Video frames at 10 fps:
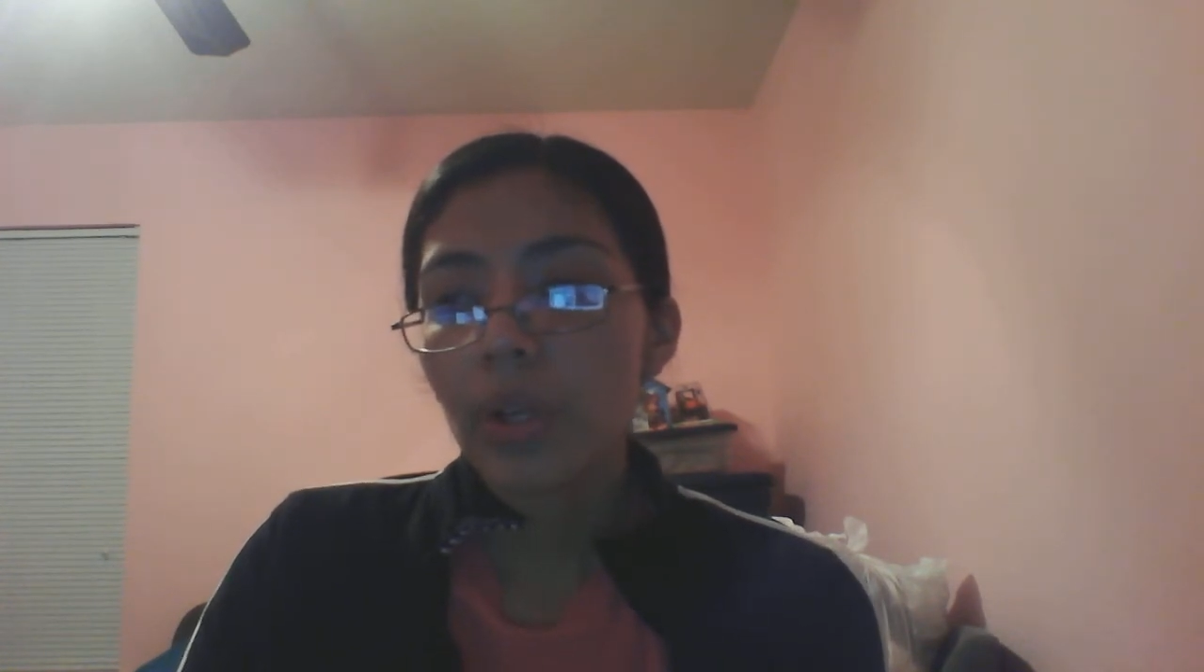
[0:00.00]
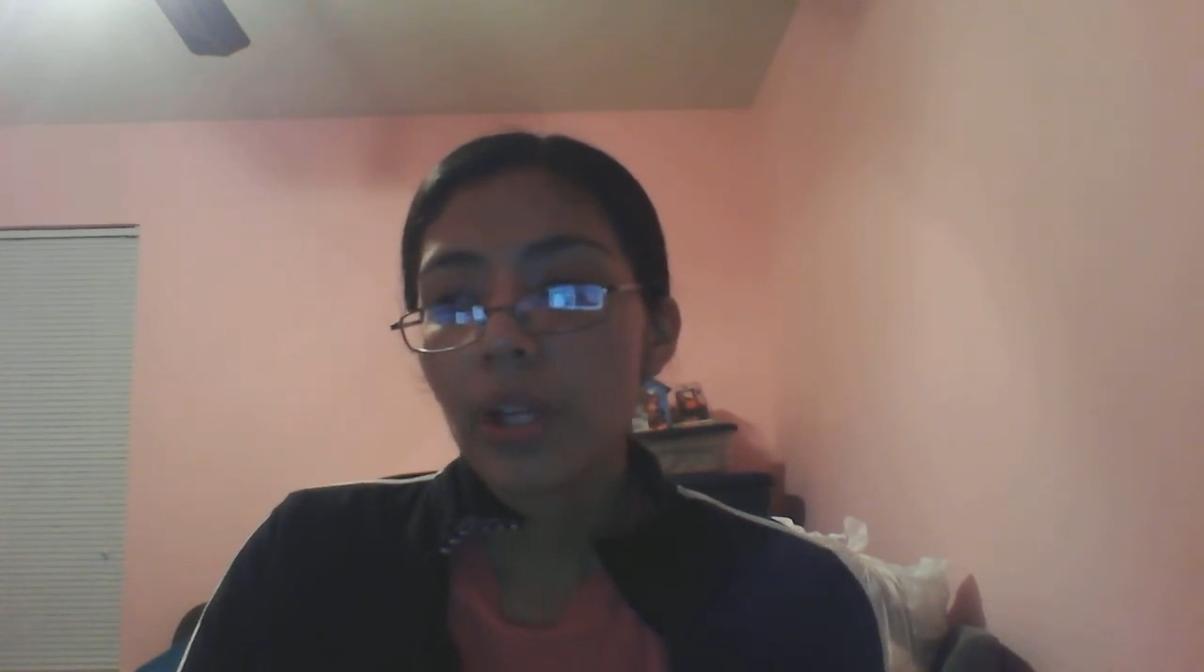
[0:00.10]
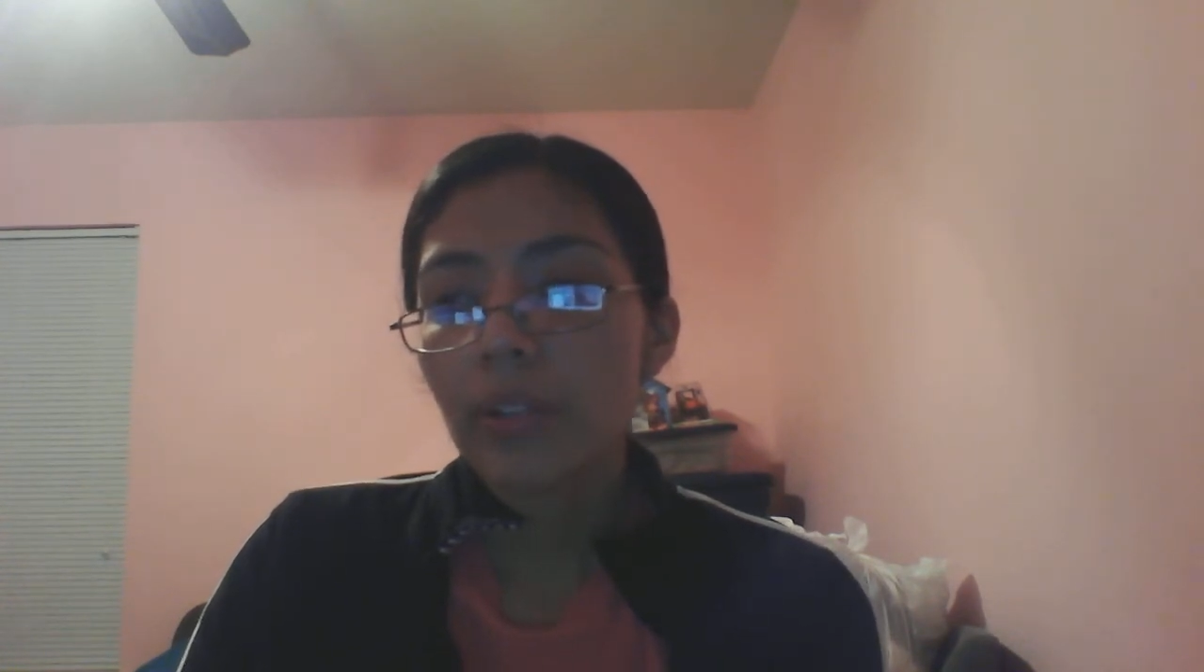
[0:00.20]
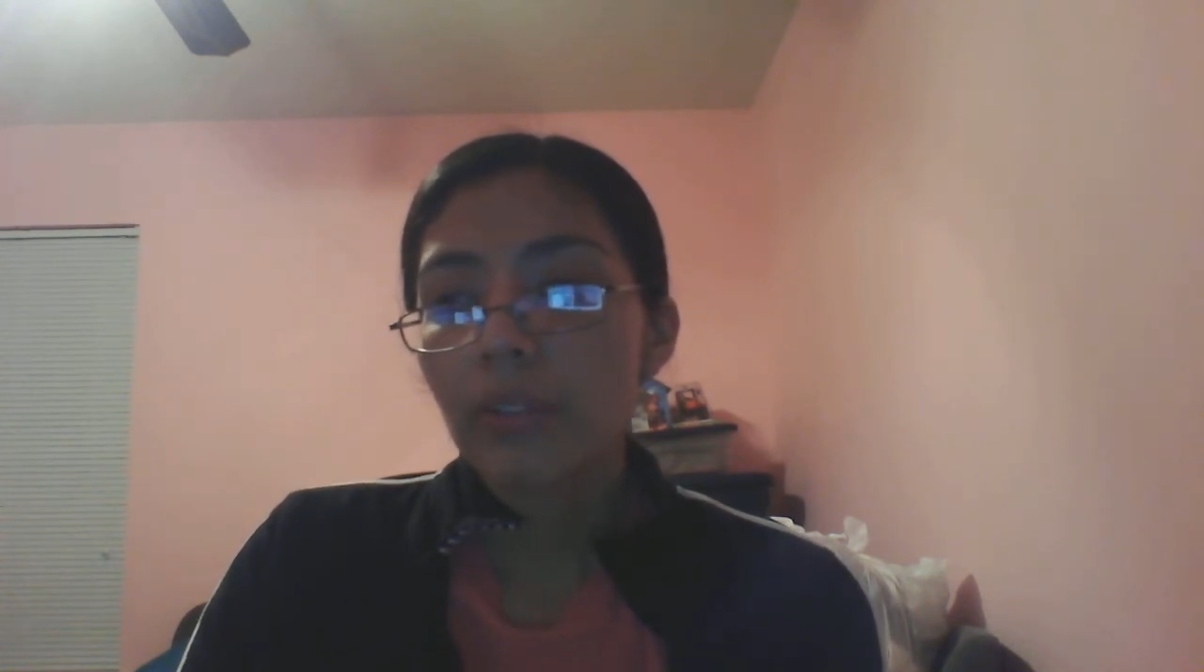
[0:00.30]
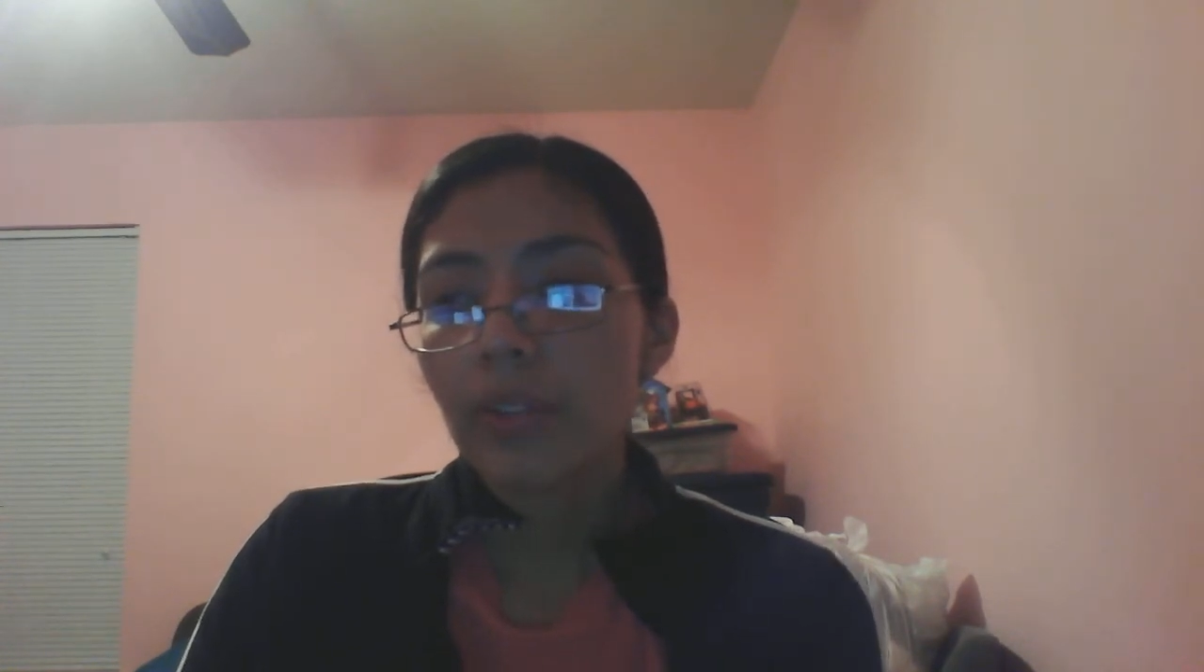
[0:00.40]

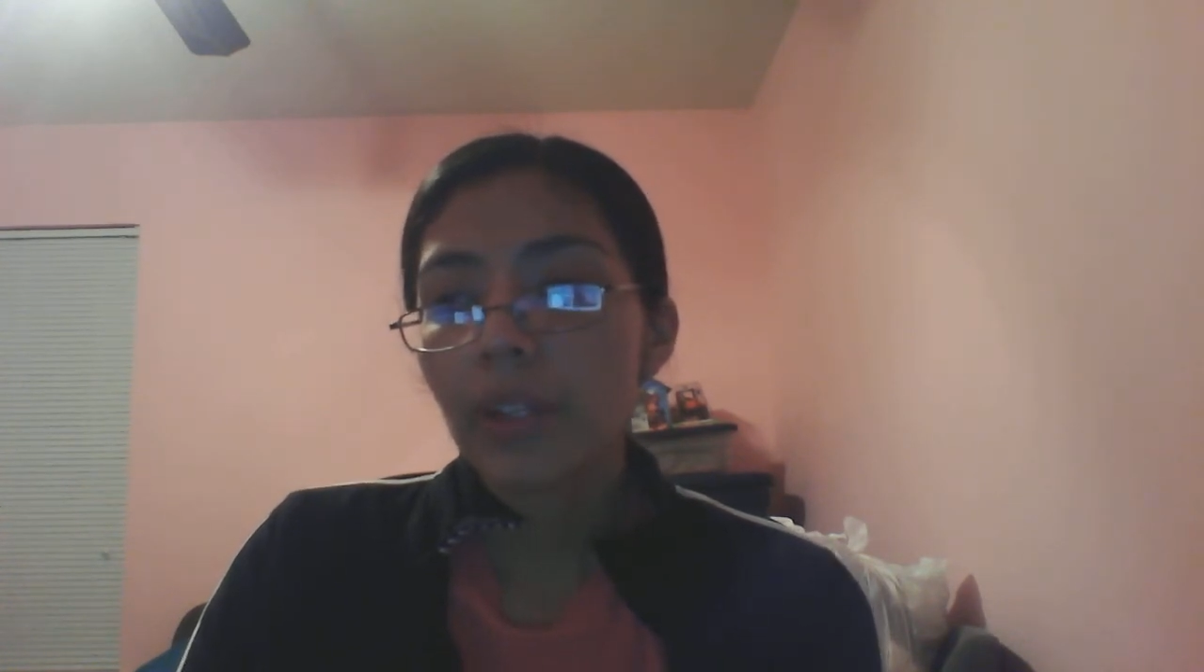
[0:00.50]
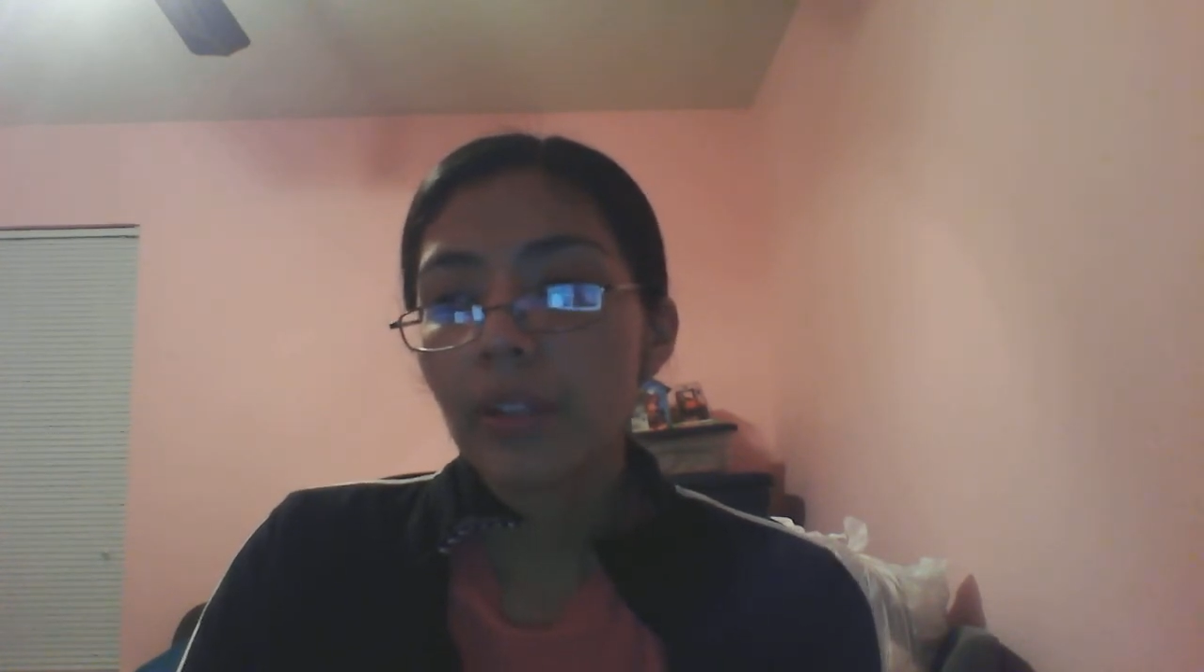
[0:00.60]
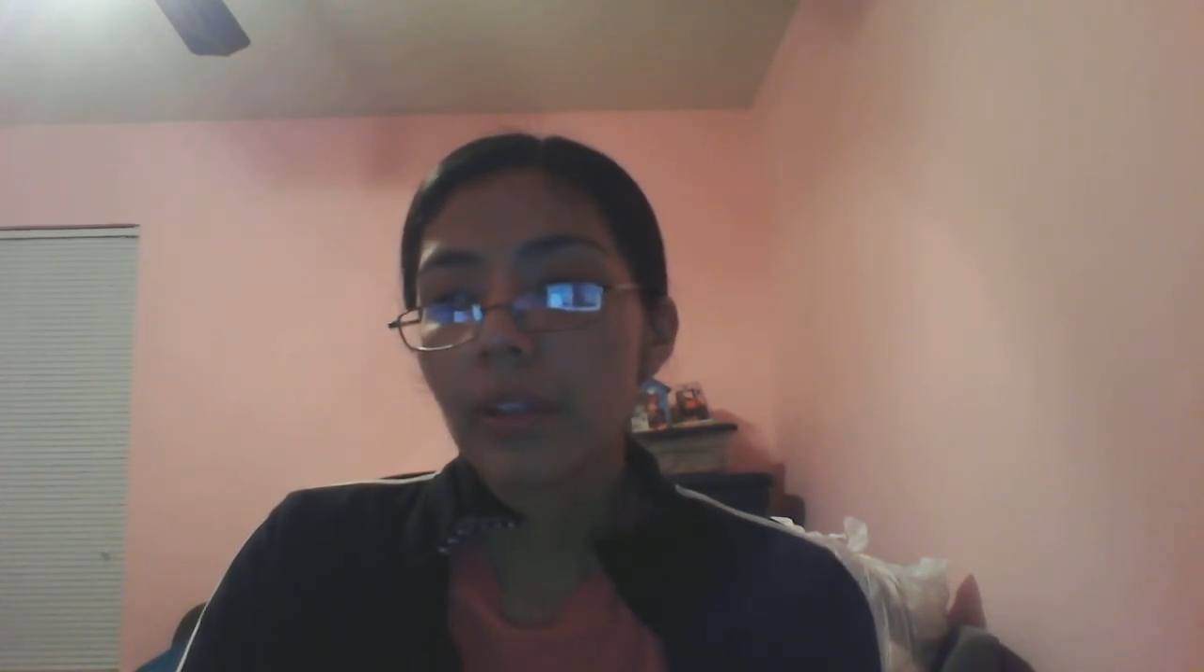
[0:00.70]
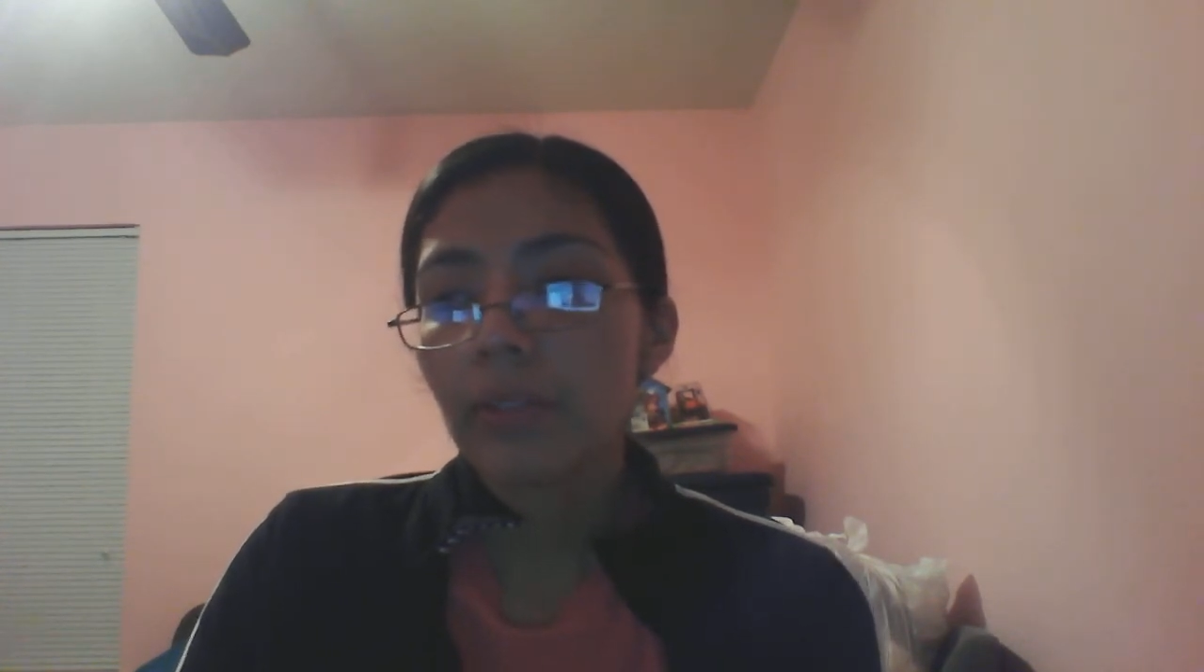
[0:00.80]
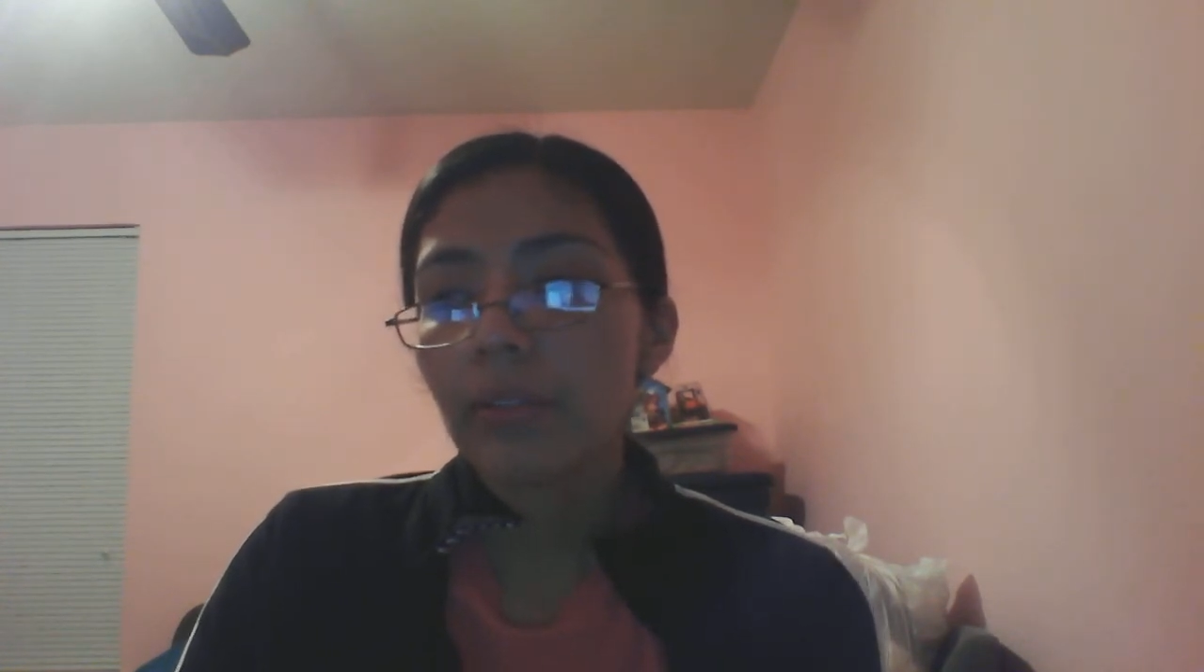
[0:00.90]
and
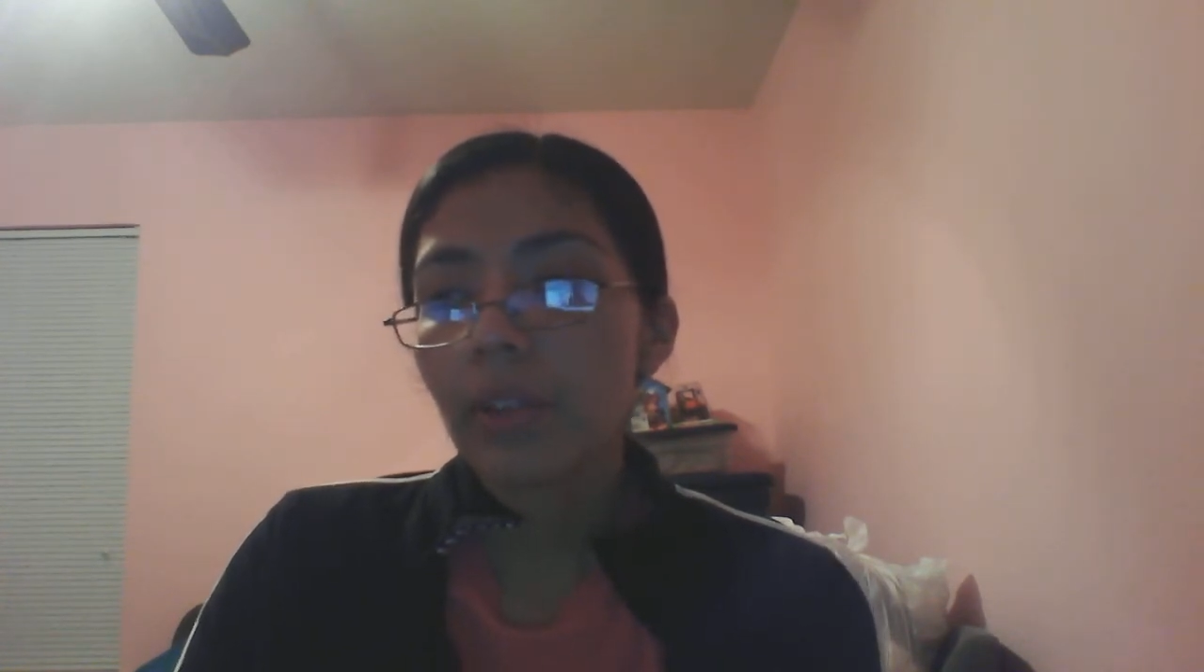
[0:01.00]
affective